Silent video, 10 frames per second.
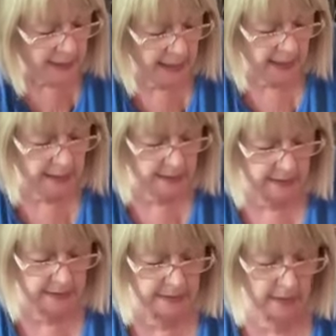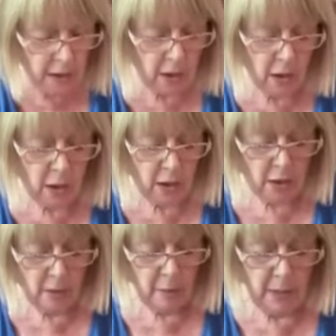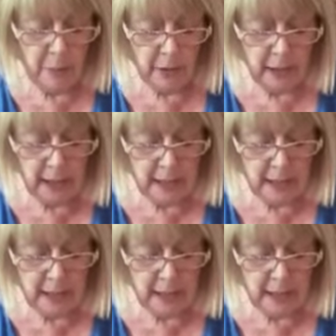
resilience by bringing